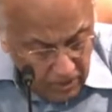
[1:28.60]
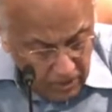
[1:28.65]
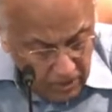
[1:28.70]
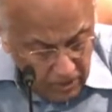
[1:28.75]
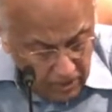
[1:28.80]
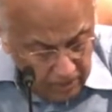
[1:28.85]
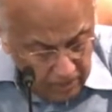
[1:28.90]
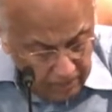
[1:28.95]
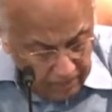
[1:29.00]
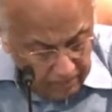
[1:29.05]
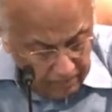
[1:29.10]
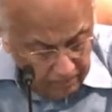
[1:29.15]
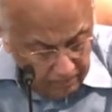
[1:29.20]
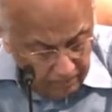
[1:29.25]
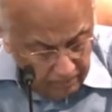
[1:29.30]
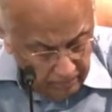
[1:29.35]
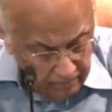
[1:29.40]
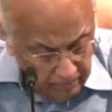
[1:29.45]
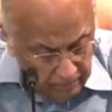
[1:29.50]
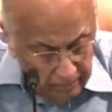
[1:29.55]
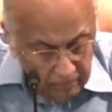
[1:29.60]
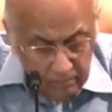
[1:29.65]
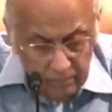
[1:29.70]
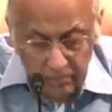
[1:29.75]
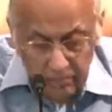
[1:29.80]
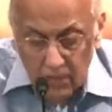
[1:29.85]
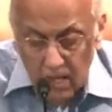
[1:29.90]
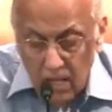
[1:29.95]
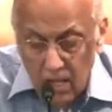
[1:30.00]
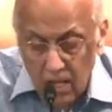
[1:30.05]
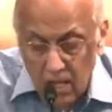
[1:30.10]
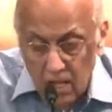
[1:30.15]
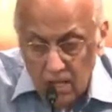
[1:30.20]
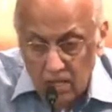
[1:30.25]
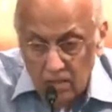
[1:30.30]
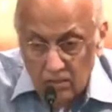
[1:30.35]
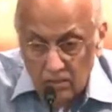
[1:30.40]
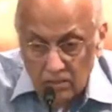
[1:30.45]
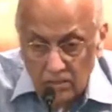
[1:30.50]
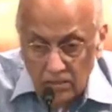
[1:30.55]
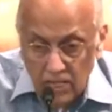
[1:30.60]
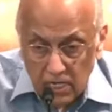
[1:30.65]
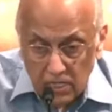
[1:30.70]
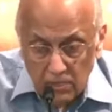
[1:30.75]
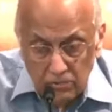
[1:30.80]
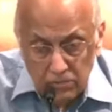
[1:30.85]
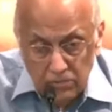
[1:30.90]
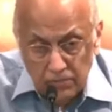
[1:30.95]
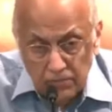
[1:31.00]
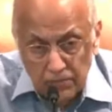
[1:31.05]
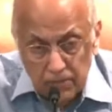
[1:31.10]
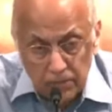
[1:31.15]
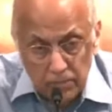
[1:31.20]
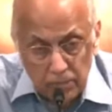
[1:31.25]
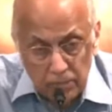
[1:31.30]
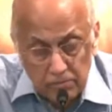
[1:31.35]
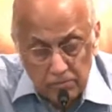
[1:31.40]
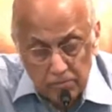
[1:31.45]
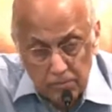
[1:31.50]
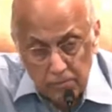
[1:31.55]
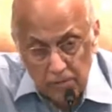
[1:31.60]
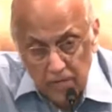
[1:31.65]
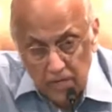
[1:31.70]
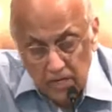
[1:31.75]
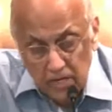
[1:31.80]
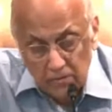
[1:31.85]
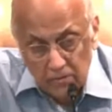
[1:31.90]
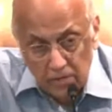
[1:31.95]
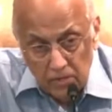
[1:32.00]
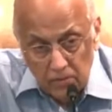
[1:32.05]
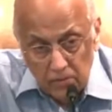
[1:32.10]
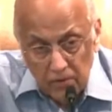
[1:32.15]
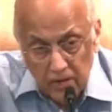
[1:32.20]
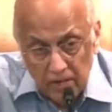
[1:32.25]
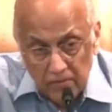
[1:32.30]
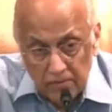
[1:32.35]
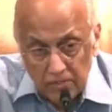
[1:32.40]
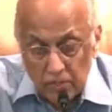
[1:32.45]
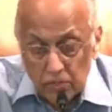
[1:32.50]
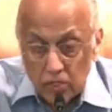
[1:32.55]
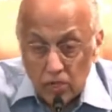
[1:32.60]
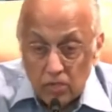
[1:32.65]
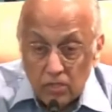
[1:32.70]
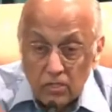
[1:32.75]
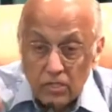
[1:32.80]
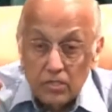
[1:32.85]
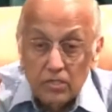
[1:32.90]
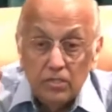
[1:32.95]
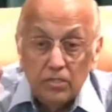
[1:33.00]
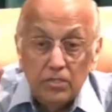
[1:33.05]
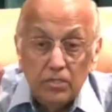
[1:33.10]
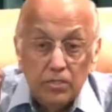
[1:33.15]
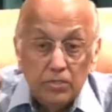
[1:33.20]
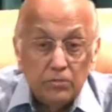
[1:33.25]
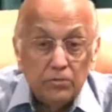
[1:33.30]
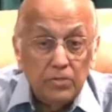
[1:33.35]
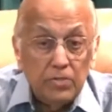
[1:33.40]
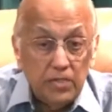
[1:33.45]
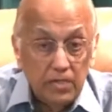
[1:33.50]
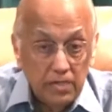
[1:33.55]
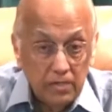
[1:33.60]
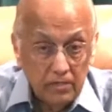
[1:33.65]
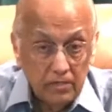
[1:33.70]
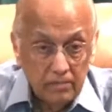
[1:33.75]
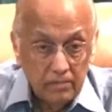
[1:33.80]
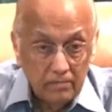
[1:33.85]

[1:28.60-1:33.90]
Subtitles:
here, the sexual function between a husband and wife is called a duty.